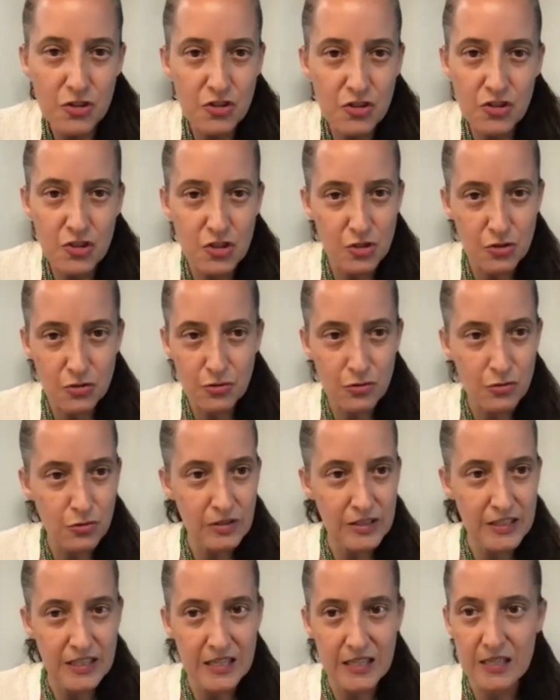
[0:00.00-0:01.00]

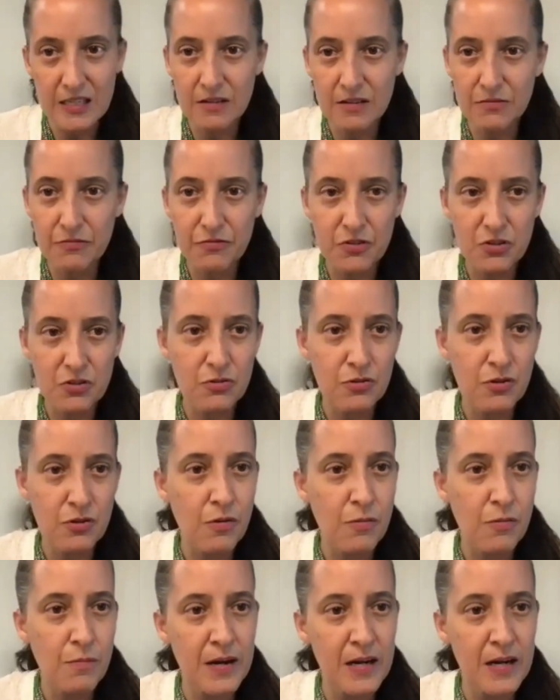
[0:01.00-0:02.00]
Julie, if you
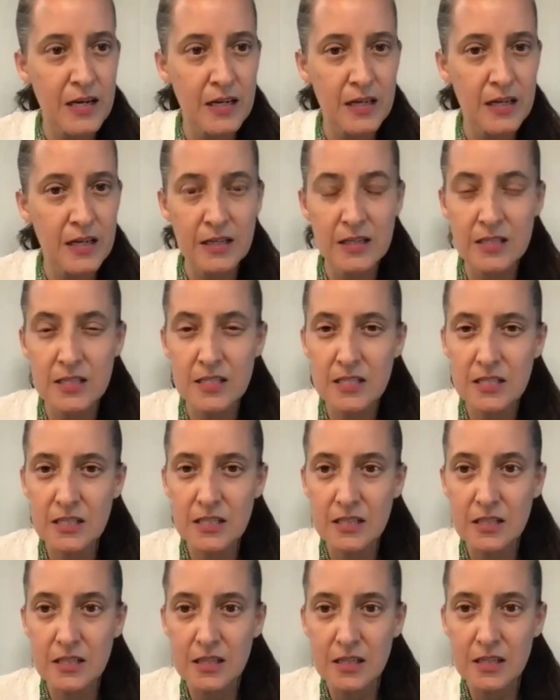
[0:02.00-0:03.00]
don't mind
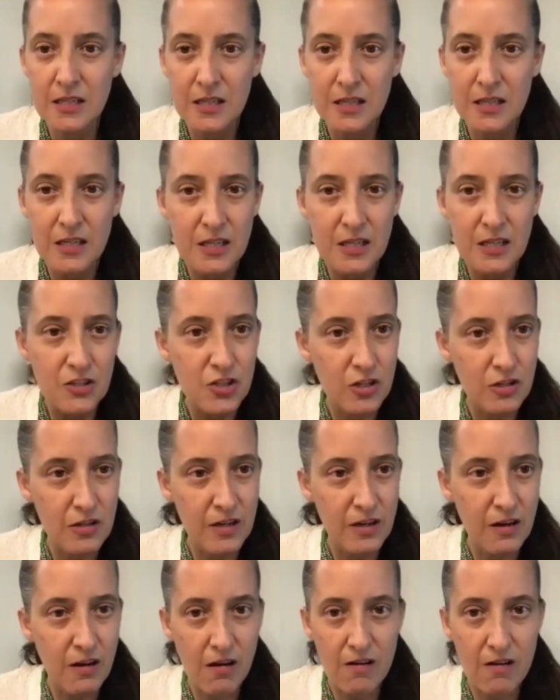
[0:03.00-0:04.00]

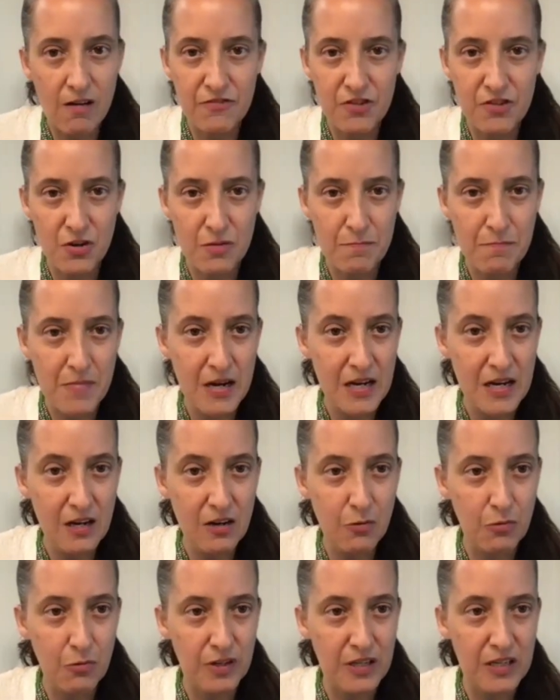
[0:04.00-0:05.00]
turning off your
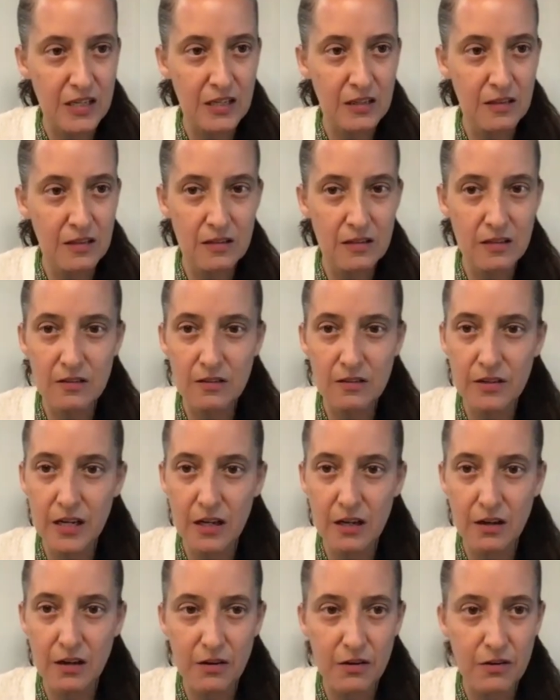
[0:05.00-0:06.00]
mic, we're getting a little
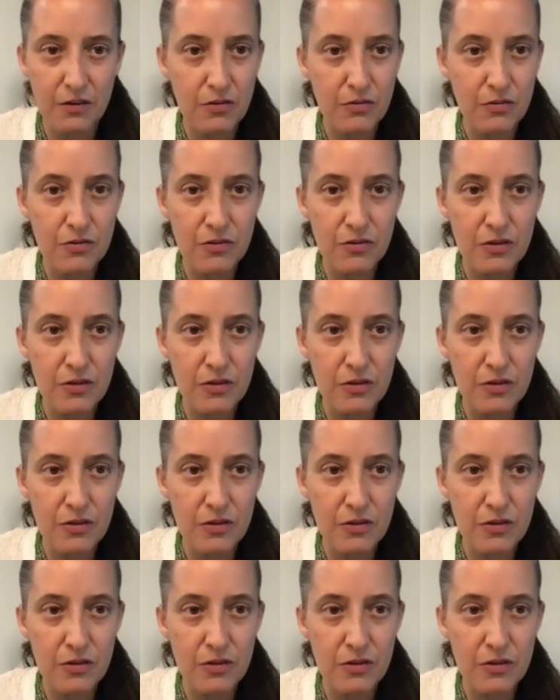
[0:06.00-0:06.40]
echo.